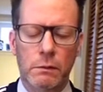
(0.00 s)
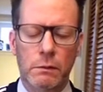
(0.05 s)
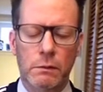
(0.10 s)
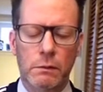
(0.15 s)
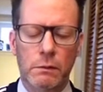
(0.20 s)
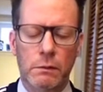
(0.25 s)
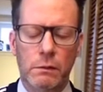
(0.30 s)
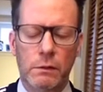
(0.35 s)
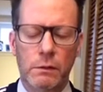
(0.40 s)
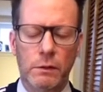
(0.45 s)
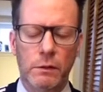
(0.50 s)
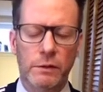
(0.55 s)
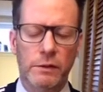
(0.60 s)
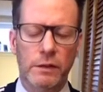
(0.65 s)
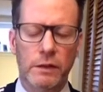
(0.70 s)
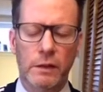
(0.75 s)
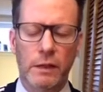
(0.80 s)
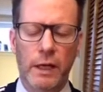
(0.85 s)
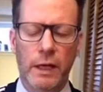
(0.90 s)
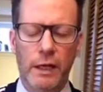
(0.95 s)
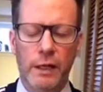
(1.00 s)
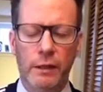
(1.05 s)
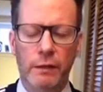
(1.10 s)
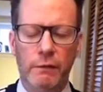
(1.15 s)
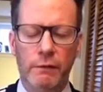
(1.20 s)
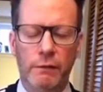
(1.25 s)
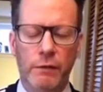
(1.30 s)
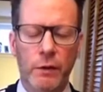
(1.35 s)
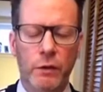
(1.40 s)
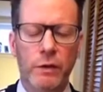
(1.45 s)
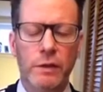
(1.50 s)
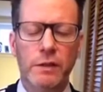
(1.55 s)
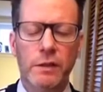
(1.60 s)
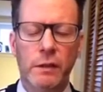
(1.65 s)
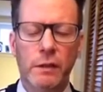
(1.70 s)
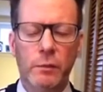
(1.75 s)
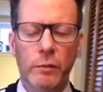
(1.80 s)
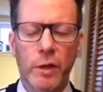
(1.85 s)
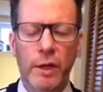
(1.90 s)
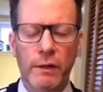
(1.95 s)
So it's a light focus on
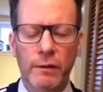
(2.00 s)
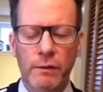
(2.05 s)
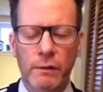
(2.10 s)
the breath